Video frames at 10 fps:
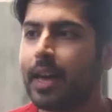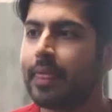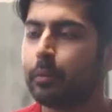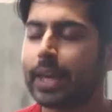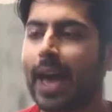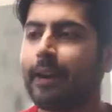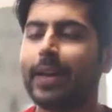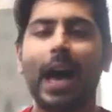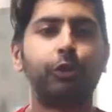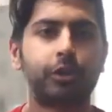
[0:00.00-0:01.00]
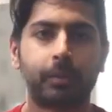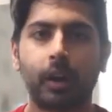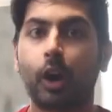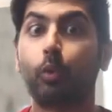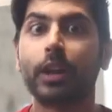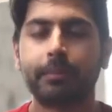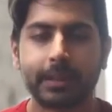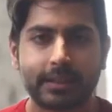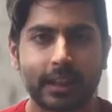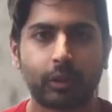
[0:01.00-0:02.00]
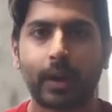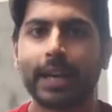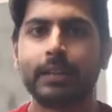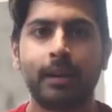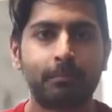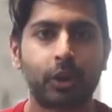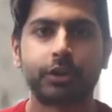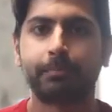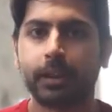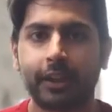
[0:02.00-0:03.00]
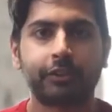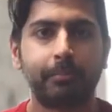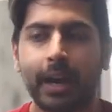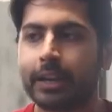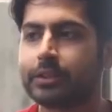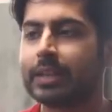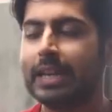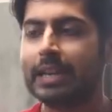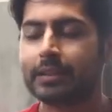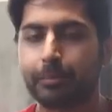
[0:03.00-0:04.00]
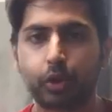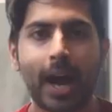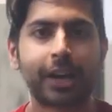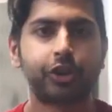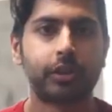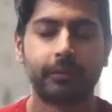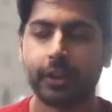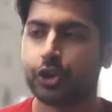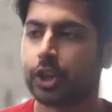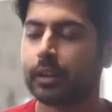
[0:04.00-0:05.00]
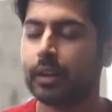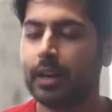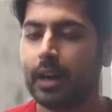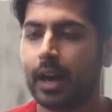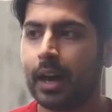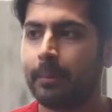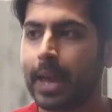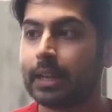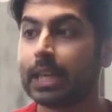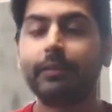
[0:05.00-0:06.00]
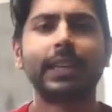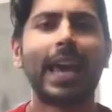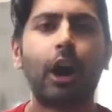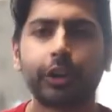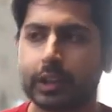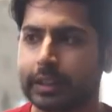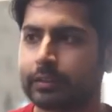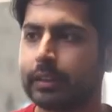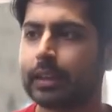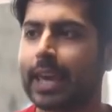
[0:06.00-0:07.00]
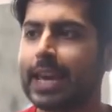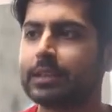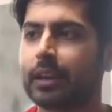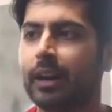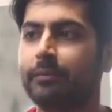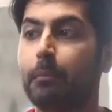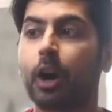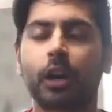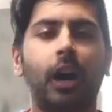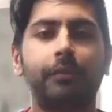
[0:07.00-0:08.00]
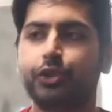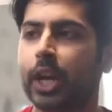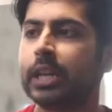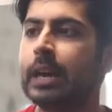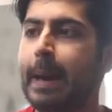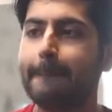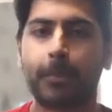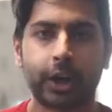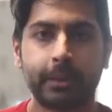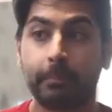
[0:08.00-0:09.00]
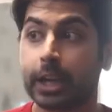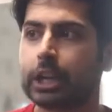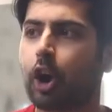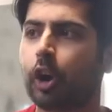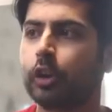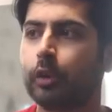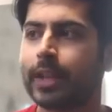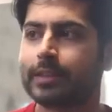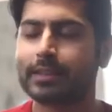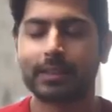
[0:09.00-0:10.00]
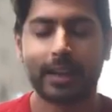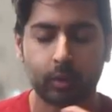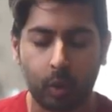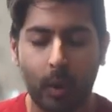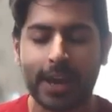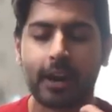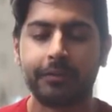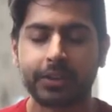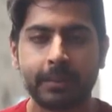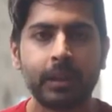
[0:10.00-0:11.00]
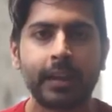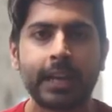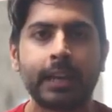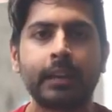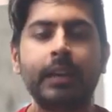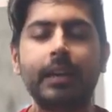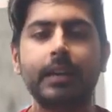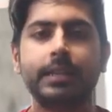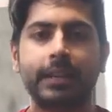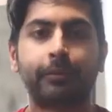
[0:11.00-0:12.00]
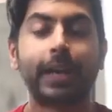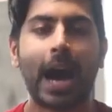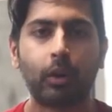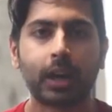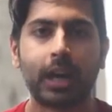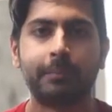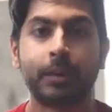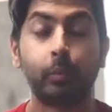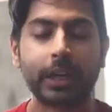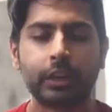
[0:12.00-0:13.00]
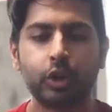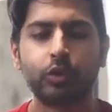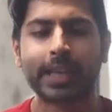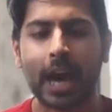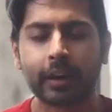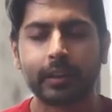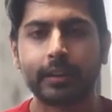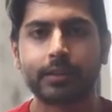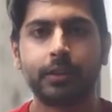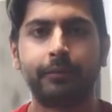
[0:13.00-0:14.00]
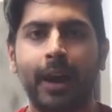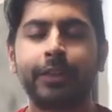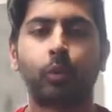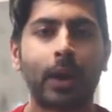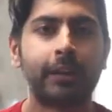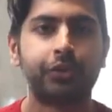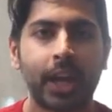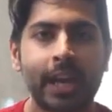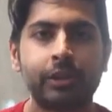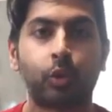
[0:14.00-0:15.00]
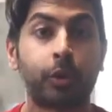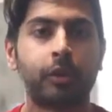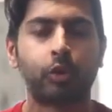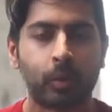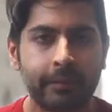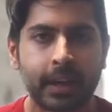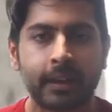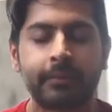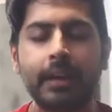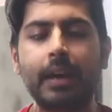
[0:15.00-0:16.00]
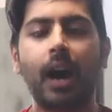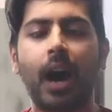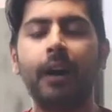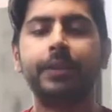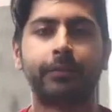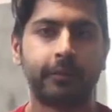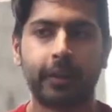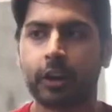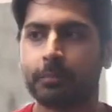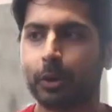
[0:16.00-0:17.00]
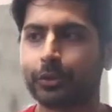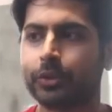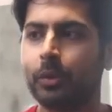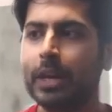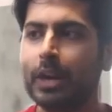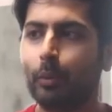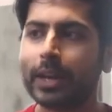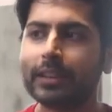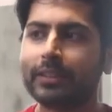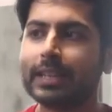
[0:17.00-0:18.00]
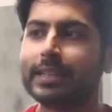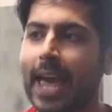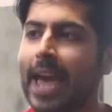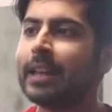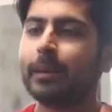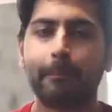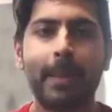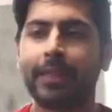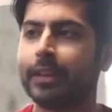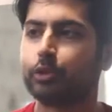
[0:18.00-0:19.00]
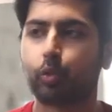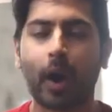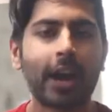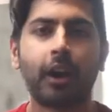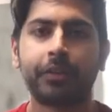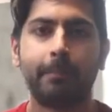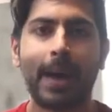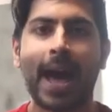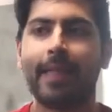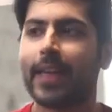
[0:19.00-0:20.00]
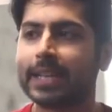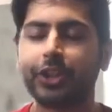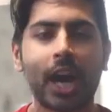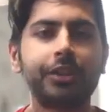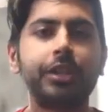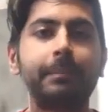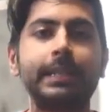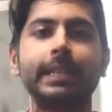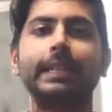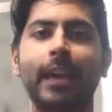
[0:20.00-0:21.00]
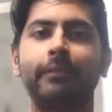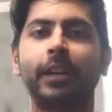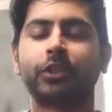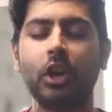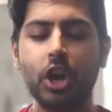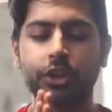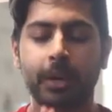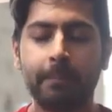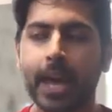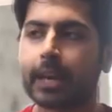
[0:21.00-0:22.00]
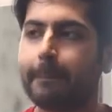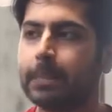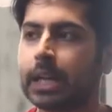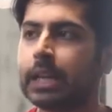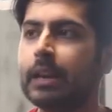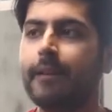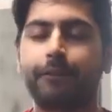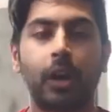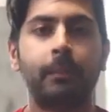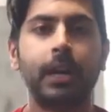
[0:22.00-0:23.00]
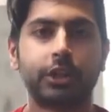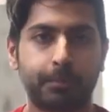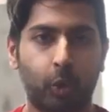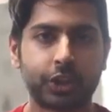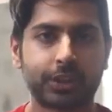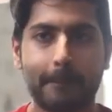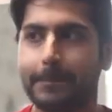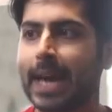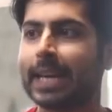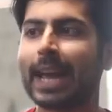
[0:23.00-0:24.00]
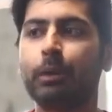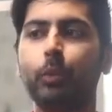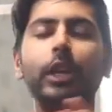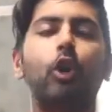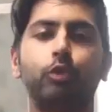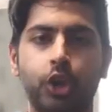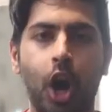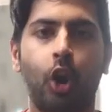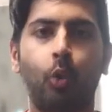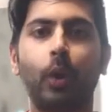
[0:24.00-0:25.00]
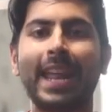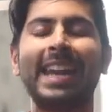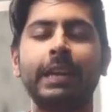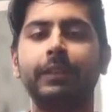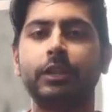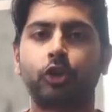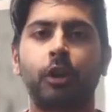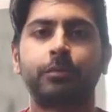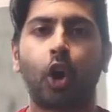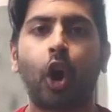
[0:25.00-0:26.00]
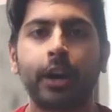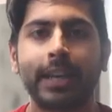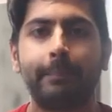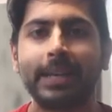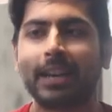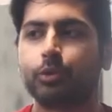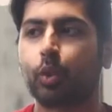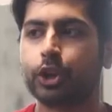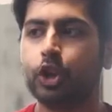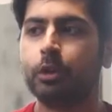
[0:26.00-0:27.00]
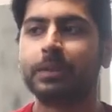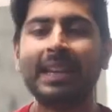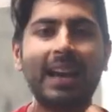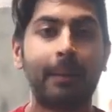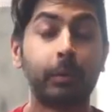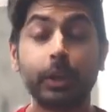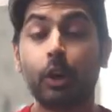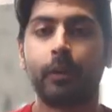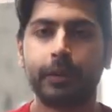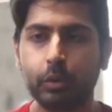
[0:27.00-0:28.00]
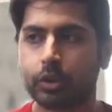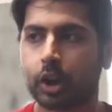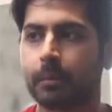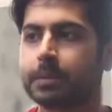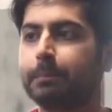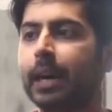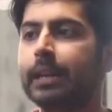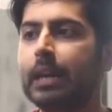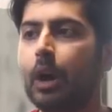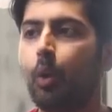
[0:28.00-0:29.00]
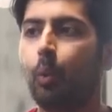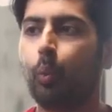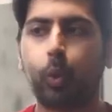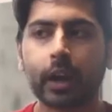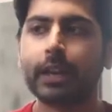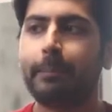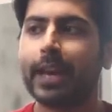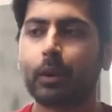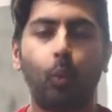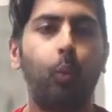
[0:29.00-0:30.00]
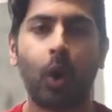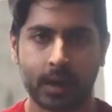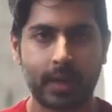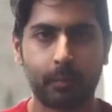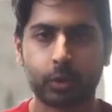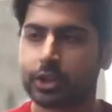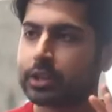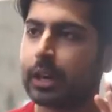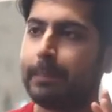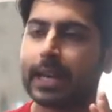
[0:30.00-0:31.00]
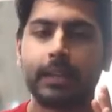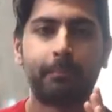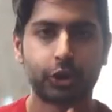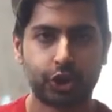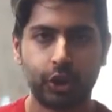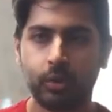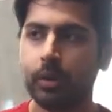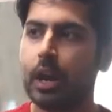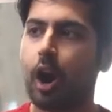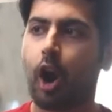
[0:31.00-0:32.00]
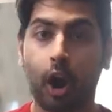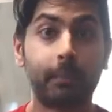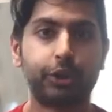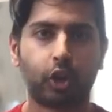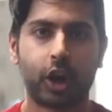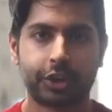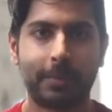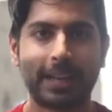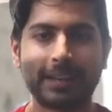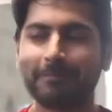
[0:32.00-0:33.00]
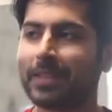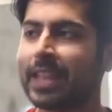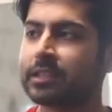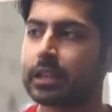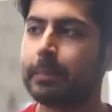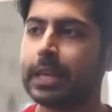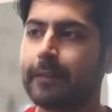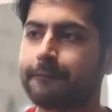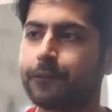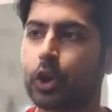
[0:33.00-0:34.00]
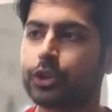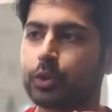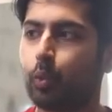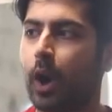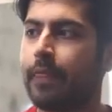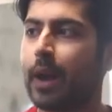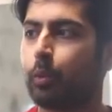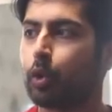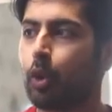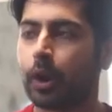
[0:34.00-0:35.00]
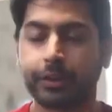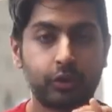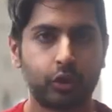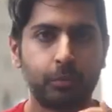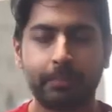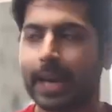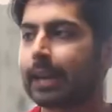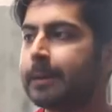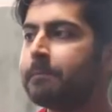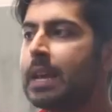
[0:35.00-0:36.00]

And then we have algebra, arithmetic, right? Numbers, plus, minus, subtraction, division, and even calculus in the case of Markov chain Monte Carlo. That's a way of simulating different outcomes, and we can use calculus to find the rate of change or the derivative of different variables. So we can see 10 methods right off the bat that ChatGPT gave us to make money from sports betting. And we don't know what any of these terms are yet because we're noobs. I mean, we know a few terms, but we're going to pick one of them. We're just going to pick number 2, arbitrage betting. And that's going to be the first one that we're going to pick.